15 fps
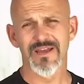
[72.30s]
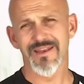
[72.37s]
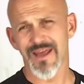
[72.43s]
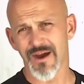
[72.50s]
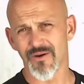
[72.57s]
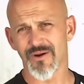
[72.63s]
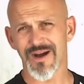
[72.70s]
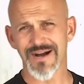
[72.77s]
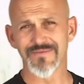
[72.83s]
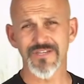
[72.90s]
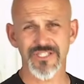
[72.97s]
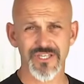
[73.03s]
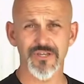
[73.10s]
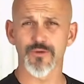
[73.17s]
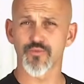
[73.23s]
Now,
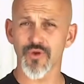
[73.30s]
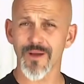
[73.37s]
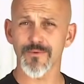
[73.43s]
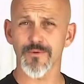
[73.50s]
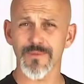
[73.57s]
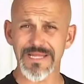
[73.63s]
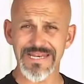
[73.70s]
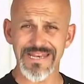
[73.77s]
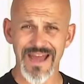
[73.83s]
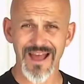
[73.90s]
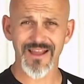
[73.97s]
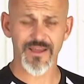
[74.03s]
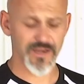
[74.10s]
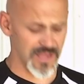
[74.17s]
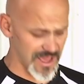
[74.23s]
obviously, you're probably
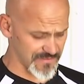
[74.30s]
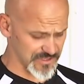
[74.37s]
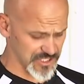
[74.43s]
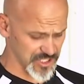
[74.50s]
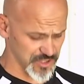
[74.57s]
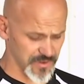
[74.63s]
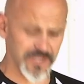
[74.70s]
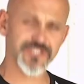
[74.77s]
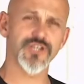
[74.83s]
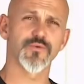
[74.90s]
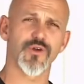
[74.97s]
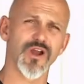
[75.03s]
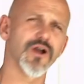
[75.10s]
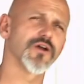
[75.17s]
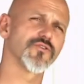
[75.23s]
not going to have a situation
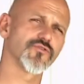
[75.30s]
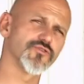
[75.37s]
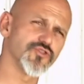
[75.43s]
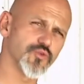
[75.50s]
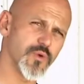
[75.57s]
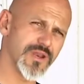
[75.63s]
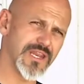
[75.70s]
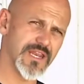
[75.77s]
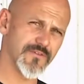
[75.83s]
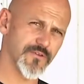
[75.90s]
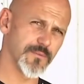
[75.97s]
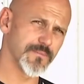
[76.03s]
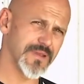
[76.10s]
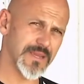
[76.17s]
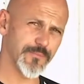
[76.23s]
where 120
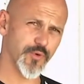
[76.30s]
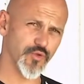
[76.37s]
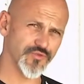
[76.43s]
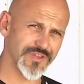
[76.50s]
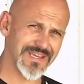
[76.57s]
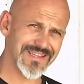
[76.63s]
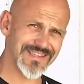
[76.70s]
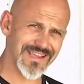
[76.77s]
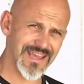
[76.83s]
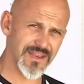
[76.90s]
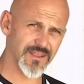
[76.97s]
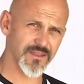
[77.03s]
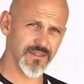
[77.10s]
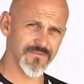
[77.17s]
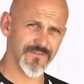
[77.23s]
different people need to get
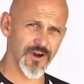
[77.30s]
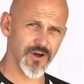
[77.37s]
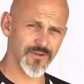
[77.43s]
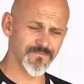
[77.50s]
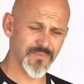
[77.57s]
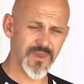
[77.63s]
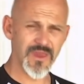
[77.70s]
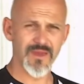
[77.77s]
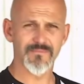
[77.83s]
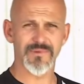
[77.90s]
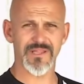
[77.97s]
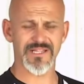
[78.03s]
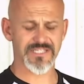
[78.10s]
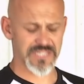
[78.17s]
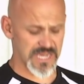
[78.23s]
into the vault,
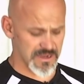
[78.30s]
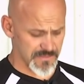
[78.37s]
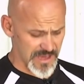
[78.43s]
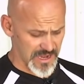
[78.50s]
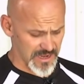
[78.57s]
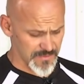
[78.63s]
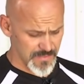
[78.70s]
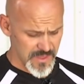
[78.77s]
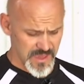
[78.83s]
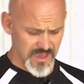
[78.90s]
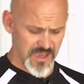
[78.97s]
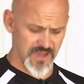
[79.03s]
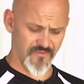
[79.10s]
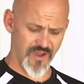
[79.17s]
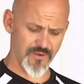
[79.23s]
but let's think about it.
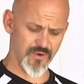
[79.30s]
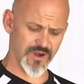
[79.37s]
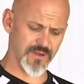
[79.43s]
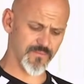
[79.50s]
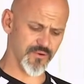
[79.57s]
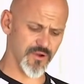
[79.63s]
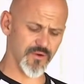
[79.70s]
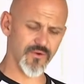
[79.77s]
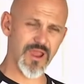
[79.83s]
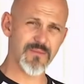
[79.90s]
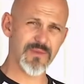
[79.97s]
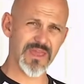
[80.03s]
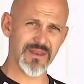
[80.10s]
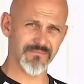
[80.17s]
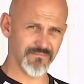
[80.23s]
If I want to
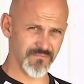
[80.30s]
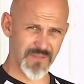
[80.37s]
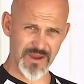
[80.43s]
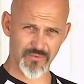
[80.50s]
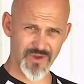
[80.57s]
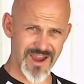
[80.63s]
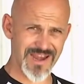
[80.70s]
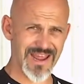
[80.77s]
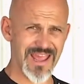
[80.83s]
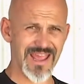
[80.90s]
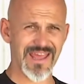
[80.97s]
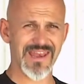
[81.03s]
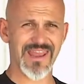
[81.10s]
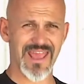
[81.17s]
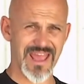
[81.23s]
program in my right
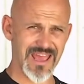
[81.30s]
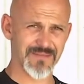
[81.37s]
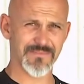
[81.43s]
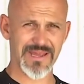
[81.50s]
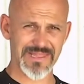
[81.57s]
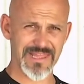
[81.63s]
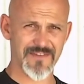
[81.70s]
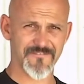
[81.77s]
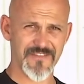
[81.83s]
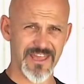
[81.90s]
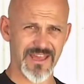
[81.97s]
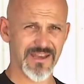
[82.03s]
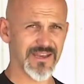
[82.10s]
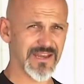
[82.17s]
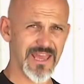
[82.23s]
hand and my left
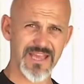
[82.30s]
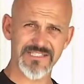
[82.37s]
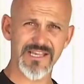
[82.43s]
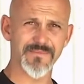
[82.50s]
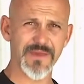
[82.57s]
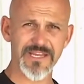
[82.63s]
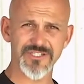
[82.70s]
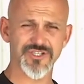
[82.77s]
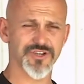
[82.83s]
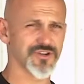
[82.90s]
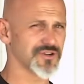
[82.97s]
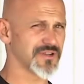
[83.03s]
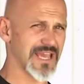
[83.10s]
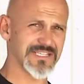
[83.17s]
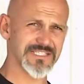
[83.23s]
hand in case I'm
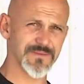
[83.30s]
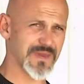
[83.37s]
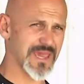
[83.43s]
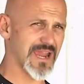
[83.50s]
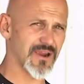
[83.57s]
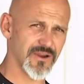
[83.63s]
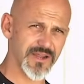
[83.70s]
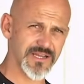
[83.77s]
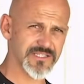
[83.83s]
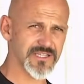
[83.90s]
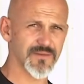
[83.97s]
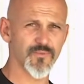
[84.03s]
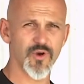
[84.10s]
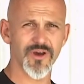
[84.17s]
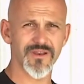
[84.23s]
injured, in case I'm carrying
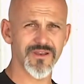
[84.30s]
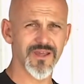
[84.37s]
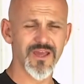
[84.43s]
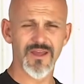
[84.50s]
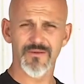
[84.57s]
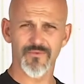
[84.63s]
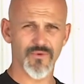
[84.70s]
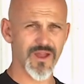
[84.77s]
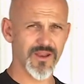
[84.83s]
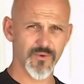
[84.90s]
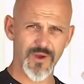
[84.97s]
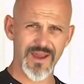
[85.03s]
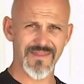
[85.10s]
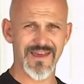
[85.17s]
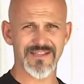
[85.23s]
someone, right
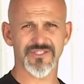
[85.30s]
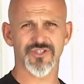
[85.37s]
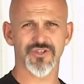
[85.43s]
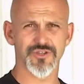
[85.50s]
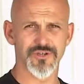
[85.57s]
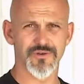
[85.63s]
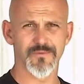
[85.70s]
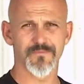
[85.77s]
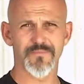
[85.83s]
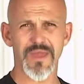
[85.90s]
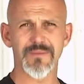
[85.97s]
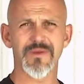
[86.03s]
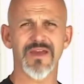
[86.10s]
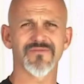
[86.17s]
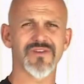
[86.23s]
away that's two.
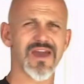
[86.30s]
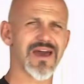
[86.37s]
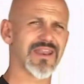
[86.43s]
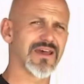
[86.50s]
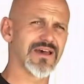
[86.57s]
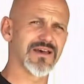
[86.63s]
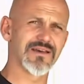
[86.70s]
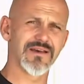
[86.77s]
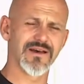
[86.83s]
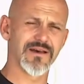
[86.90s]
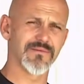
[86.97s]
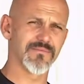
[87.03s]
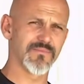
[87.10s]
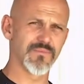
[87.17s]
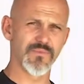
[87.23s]
Maybe I've got
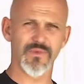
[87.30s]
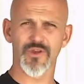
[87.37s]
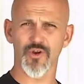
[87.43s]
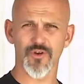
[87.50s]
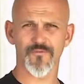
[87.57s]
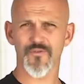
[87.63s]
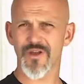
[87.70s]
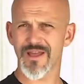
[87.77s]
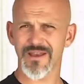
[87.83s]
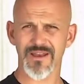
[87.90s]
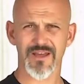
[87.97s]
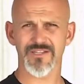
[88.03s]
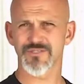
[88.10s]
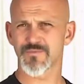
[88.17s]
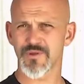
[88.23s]
a girlfriend,
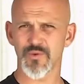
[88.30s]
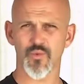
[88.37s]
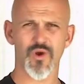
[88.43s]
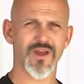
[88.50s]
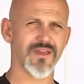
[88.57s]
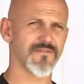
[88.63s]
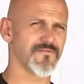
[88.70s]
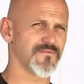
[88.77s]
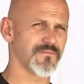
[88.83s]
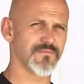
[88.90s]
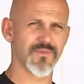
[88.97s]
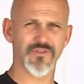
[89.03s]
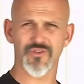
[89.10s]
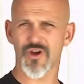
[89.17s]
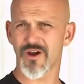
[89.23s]
husband, wife,
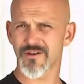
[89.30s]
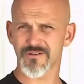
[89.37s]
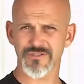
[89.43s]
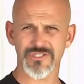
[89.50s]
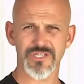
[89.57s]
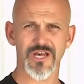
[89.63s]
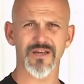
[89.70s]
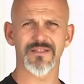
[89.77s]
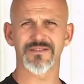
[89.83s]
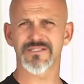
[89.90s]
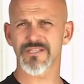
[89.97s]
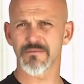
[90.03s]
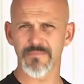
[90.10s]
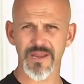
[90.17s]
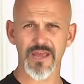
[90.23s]
daughter, son,
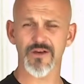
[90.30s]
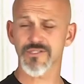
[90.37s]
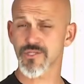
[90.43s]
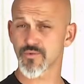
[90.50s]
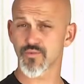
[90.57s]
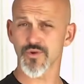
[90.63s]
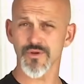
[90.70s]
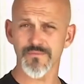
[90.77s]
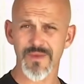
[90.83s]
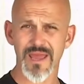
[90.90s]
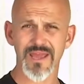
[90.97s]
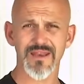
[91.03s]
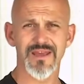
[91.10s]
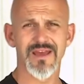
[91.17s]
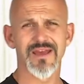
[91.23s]
somebody else, a
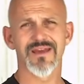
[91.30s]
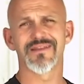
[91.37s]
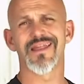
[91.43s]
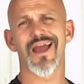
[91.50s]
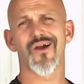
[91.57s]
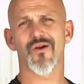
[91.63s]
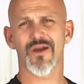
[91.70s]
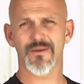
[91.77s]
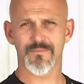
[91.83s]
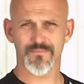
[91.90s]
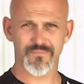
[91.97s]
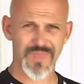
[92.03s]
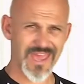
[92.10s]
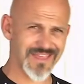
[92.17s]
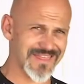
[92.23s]
roommate. Now I
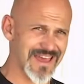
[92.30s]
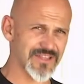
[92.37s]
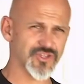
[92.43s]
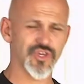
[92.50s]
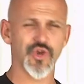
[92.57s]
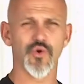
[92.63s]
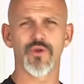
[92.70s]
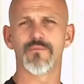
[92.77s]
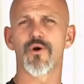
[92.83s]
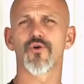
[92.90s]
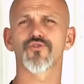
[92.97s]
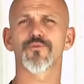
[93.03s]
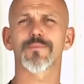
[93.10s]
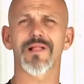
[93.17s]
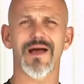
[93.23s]
take that two and
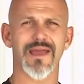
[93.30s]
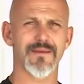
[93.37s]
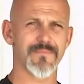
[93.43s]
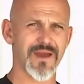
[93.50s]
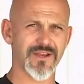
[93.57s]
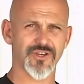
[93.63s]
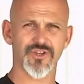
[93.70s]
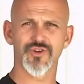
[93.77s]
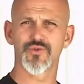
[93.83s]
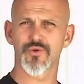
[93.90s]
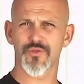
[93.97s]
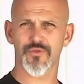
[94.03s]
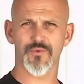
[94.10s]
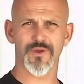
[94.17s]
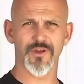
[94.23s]
multiply it by two
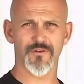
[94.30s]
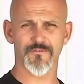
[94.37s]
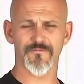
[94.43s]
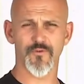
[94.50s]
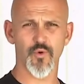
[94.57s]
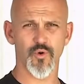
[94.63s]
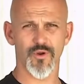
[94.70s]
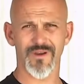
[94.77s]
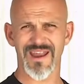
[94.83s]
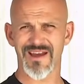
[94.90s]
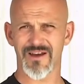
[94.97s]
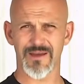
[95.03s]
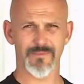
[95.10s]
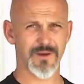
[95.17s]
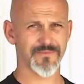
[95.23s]
or three or four.
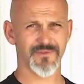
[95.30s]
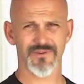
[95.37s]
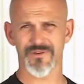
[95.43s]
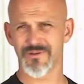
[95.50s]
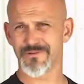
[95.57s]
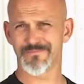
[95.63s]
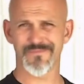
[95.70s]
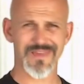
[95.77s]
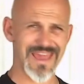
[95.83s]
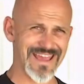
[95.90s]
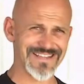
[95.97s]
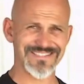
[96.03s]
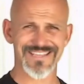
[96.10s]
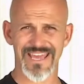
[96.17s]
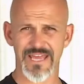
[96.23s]
Now I'm up to
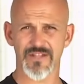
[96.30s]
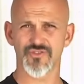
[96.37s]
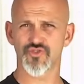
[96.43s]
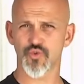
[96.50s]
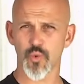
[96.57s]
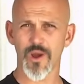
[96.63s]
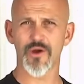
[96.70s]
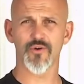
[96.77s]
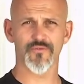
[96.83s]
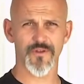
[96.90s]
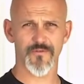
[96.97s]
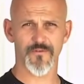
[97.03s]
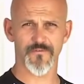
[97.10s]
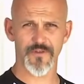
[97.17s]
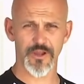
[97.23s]
8, 10, 12
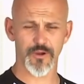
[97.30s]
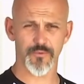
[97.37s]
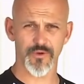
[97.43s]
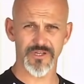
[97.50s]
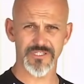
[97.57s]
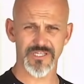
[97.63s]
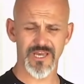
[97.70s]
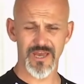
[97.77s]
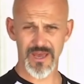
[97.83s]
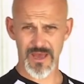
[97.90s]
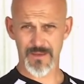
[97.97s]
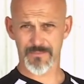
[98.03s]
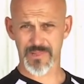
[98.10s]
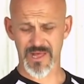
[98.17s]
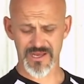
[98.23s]
different fingerprints.
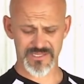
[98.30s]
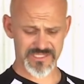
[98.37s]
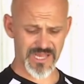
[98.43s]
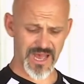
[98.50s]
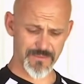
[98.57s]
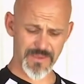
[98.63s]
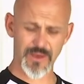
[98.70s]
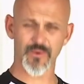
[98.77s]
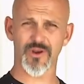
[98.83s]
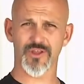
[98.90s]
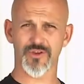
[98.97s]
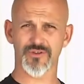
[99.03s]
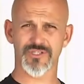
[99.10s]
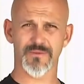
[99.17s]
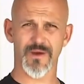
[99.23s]
Plus, I may want to
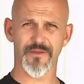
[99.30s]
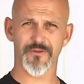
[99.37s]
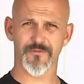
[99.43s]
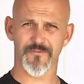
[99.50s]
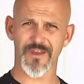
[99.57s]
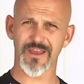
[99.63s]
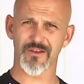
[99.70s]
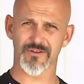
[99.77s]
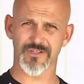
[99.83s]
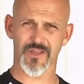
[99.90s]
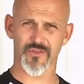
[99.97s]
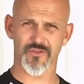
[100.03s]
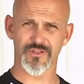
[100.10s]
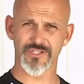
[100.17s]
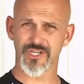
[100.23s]
do some other fingers
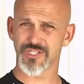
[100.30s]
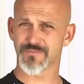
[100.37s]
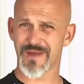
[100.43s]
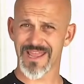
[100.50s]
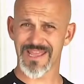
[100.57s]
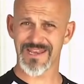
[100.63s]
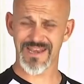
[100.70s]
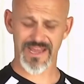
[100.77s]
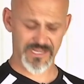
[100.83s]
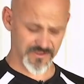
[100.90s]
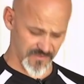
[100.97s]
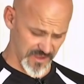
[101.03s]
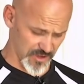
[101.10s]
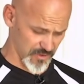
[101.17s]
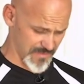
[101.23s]
other than just my index
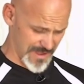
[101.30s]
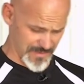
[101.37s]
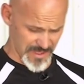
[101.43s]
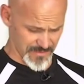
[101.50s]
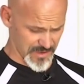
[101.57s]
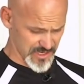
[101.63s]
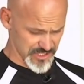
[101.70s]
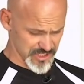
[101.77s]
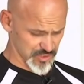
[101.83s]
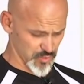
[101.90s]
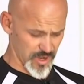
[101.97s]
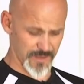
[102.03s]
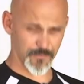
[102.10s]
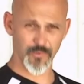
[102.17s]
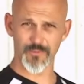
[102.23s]
finger. Maybe I'm going to
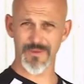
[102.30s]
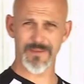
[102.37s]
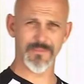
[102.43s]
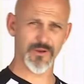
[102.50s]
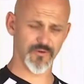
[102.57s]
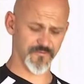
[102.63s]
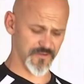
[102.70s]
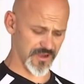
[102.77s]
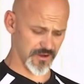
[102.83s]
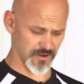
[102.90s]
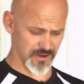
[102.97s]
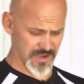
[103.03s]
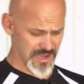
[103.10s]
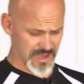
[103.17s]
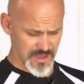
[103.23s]
swipe with my middle
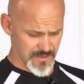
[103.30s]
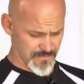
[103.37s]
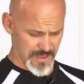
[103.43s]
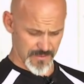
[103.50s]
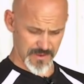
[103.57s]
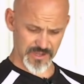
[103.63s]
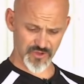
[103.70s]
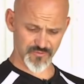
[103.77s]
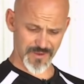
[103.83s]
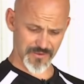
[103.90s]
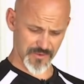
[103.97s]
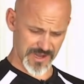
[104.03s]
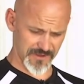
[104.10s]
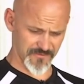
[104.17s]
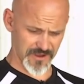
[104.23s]
finger. Maybe I'm going to use my
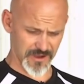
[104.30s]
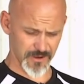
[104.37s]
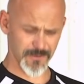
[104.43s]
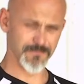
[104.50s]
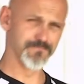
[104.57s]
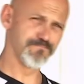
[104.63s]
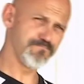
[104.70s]
ring finger.